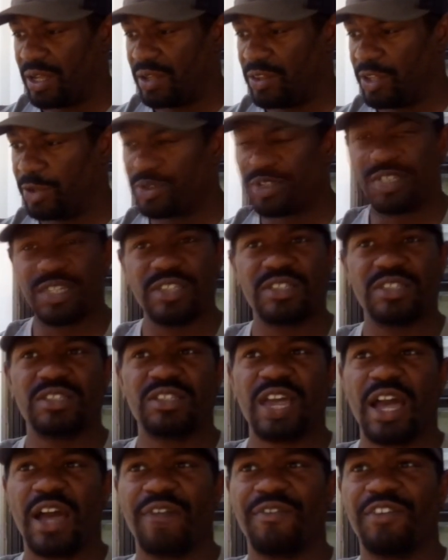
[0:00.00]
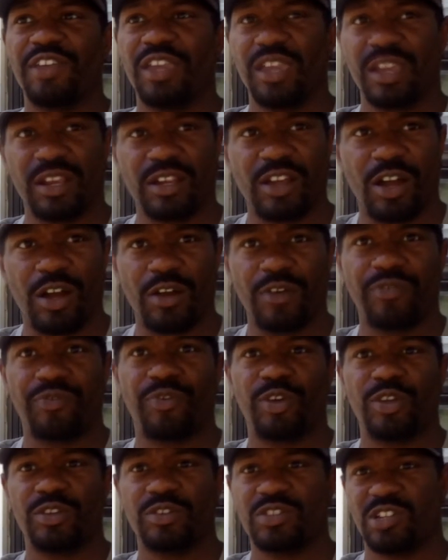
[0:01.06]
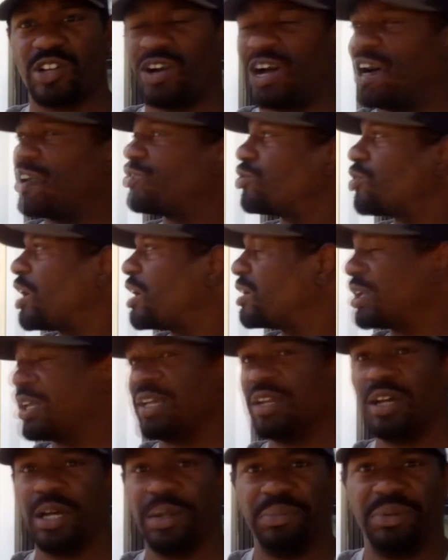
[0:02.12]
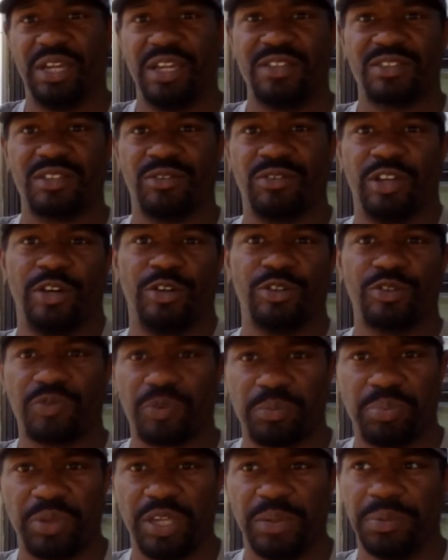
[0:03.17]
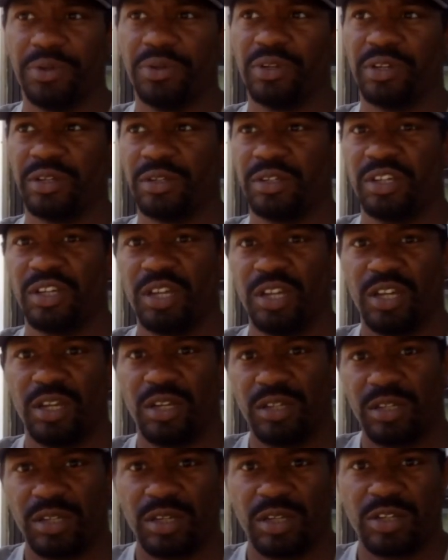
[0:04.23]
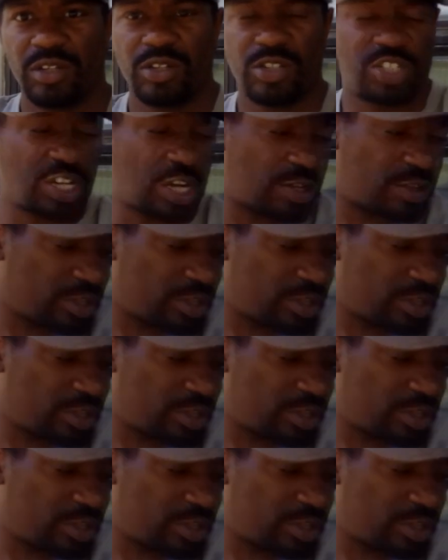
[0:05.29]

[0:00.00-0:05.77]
those seasons have kicked off, so I'll try to get updates on those from people and share